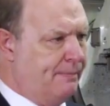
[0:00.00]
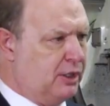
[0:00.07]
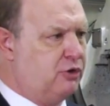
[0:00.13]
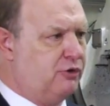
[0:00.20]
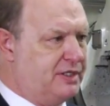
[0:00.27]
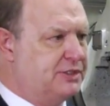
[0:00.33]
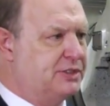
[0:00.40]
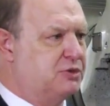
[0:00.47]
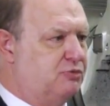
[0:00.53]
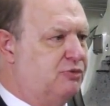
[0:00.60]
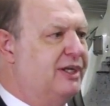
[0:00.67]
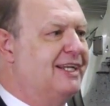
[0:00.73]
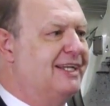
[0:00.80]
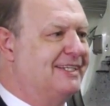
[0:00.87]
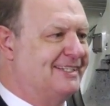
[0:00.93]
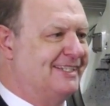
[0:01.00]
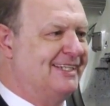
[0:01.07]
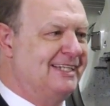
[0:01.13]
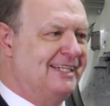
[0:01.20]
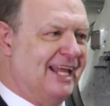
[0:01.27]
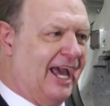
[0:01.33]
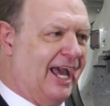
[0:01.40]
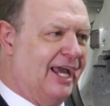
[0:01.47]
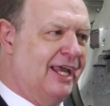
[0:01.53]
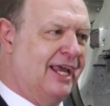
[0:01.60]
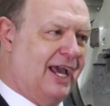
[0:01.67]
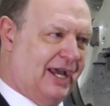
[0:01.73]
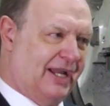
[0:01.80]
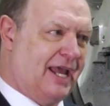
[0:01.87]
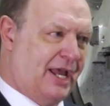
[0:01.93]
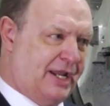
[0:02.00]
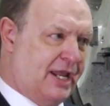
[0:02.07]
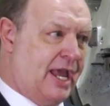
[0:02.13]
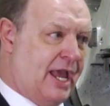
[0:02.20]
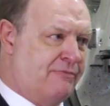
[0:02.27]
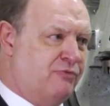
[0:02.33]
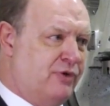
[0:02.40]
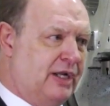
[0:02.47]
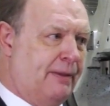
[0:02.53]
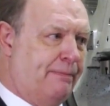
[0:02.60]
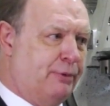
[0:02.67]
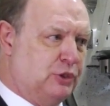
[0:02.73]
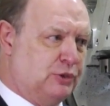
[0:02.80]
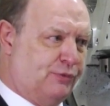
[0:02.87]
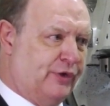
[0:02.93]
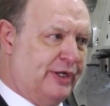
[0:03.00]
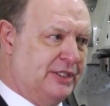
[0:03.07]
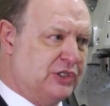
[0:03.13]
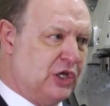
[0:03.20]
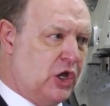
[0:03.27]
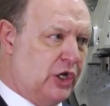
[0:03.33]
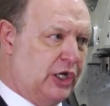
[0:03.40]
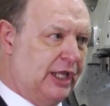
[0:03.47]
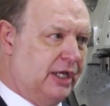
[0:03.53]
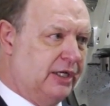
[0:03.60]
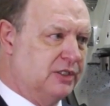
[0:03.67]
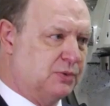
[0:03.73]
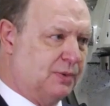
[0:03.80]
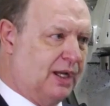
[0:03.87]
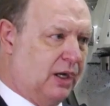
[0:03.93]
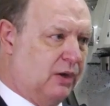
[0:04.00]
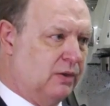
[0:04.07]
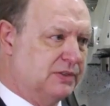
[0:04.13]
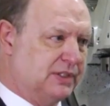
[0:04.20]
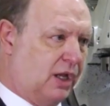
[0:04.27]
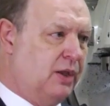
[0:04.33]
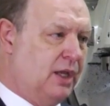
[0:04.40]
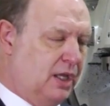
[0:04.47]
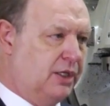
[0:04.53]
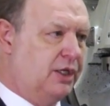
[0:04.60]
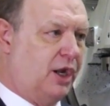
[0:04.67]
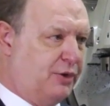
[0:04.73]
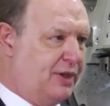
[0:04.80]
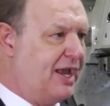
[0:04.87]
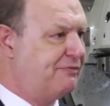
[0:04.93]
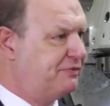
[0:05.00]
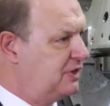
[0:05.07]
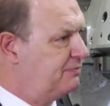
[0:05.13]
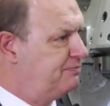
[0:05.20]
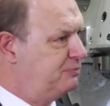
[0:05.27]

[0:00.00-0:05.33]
but Chris has really seen that and, and, and really push for it internally as well. So, you know, you have to